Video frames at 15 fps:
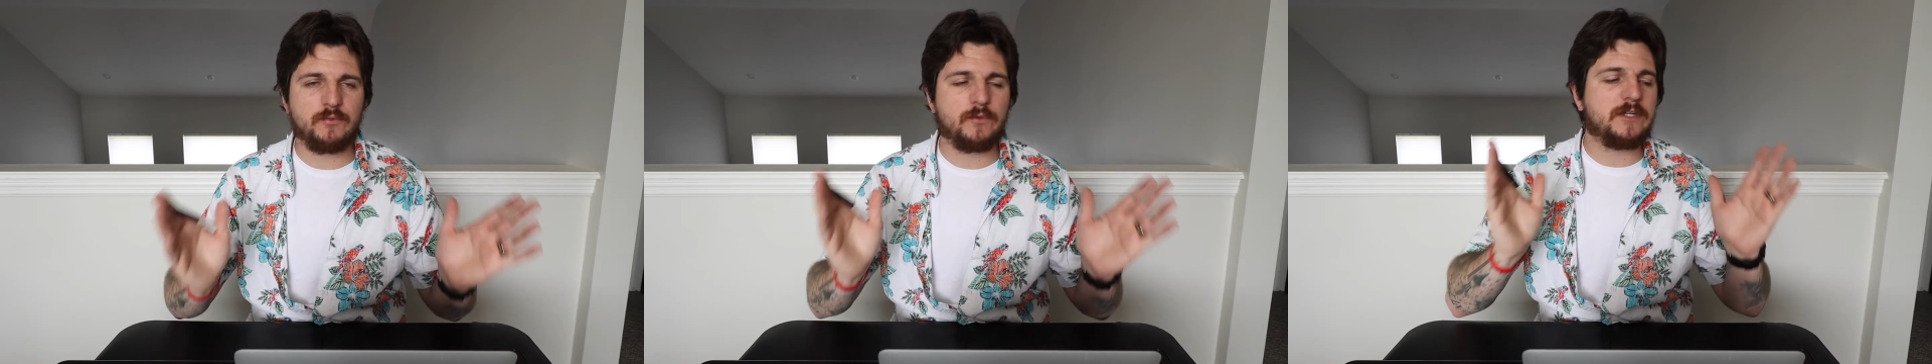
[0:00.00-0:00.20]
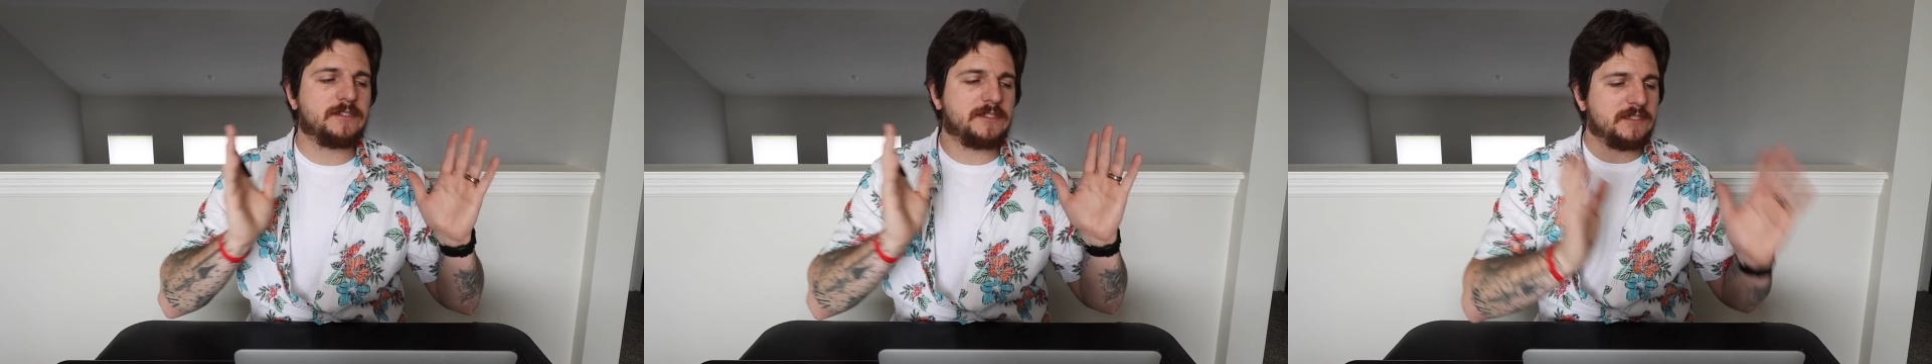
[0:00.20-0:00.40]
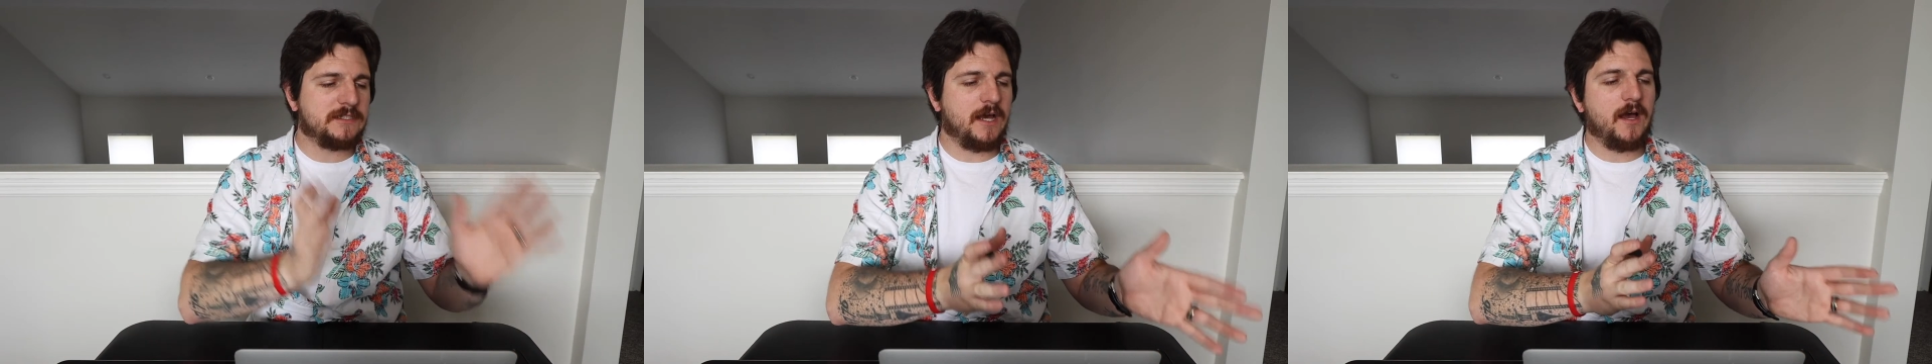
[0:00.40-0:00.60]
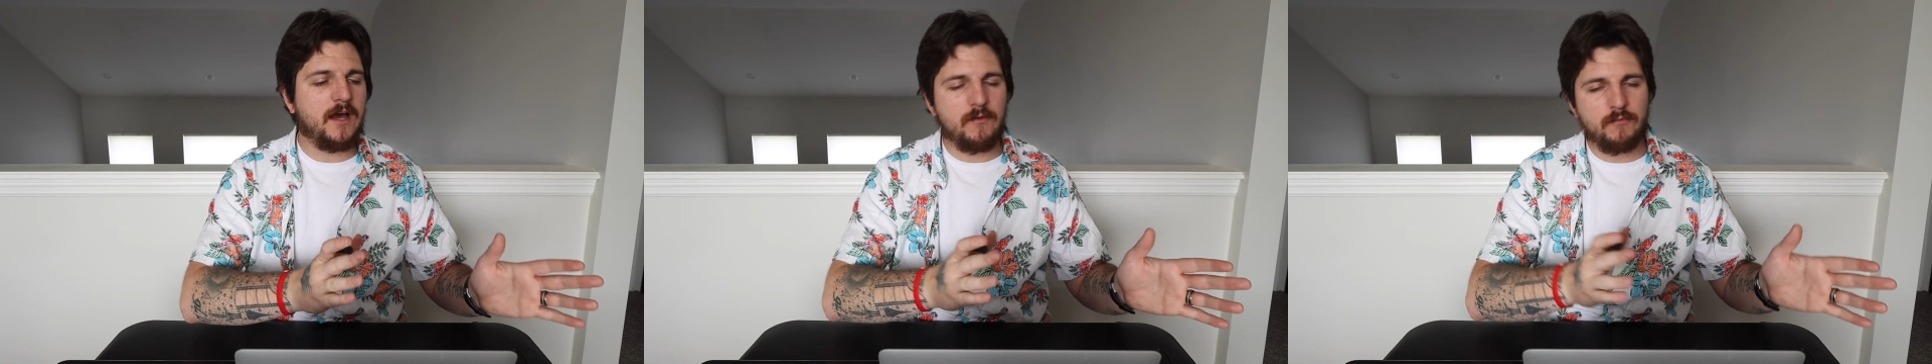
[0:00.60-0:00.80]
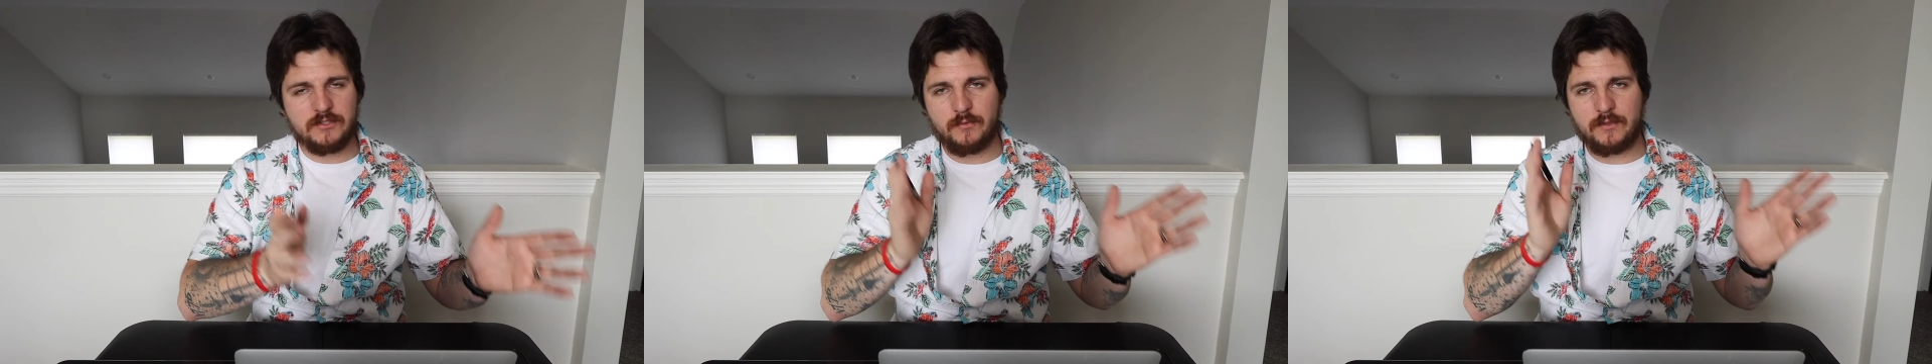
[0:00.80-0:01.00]
one is
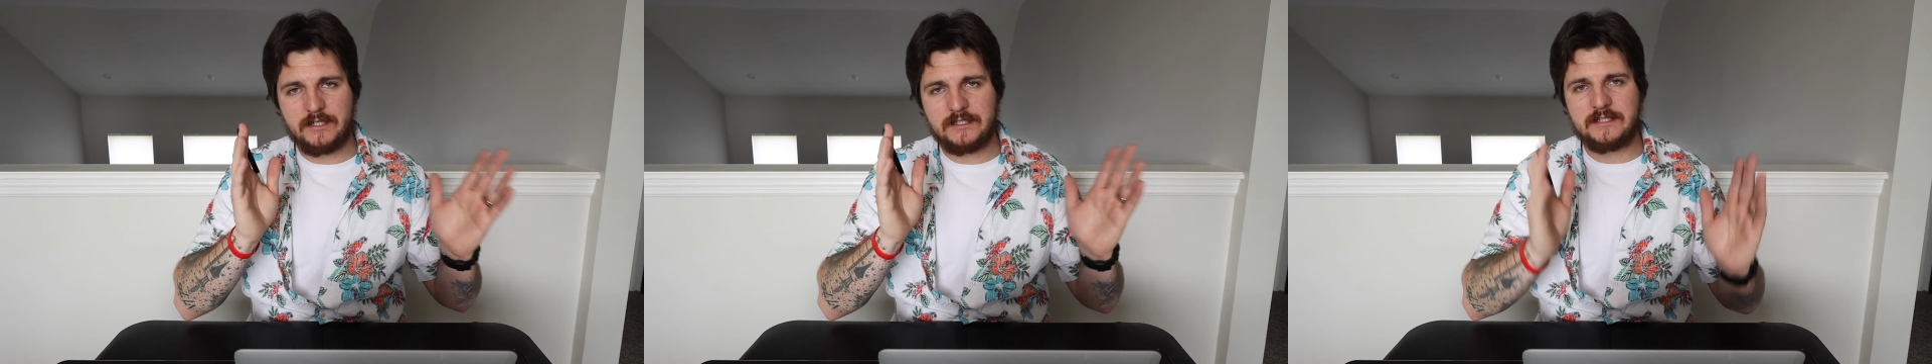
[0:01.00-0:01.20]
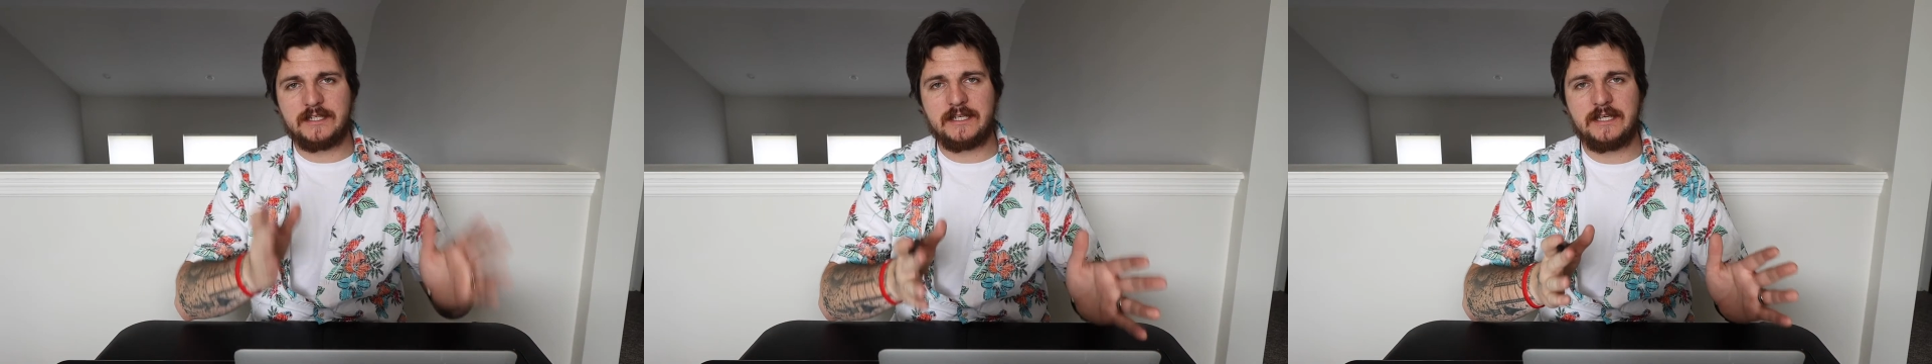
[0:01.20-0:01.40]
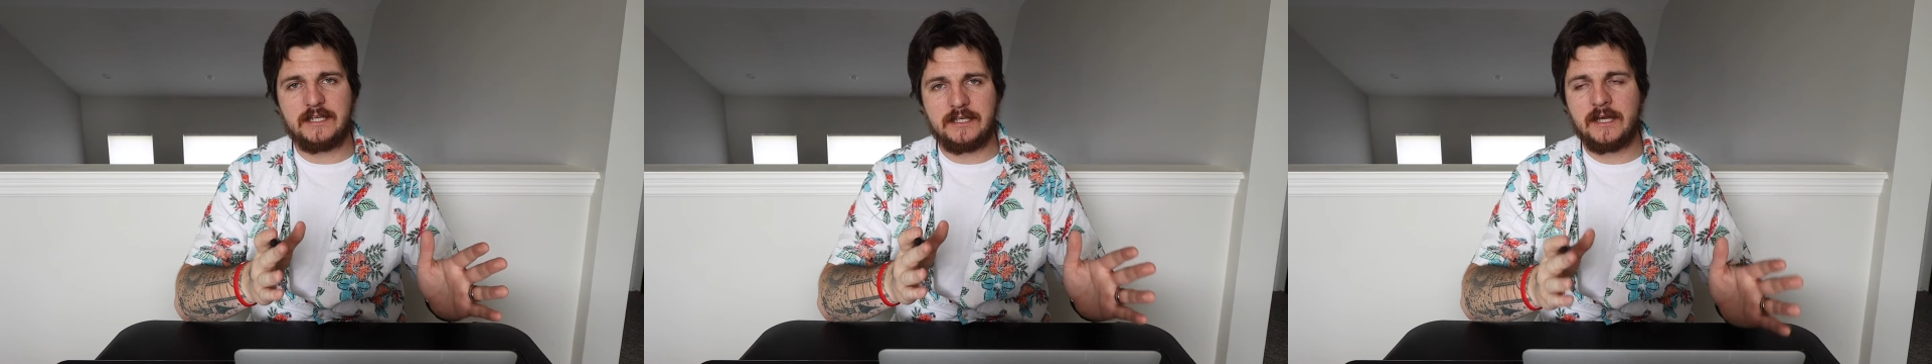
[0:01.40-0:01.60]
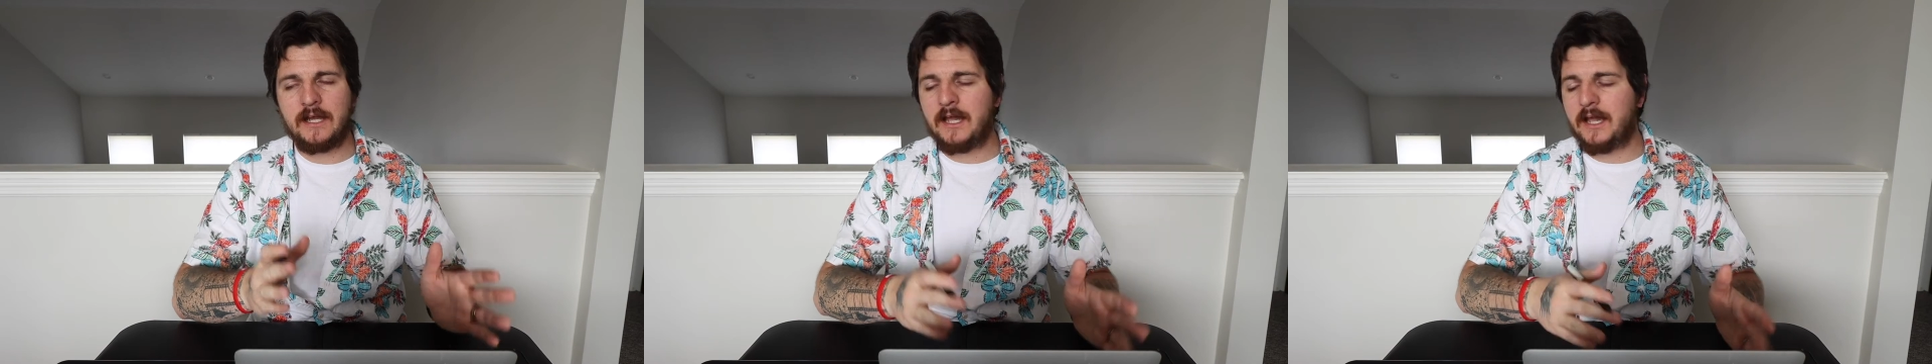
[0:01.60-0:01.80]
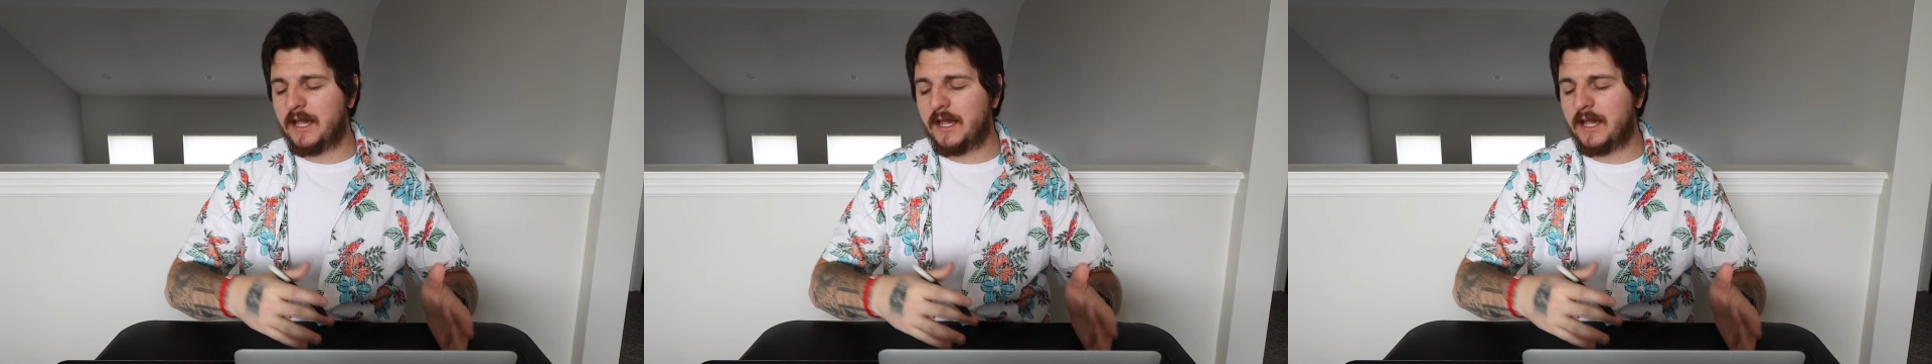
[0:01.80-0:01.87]
sa, which one is ki,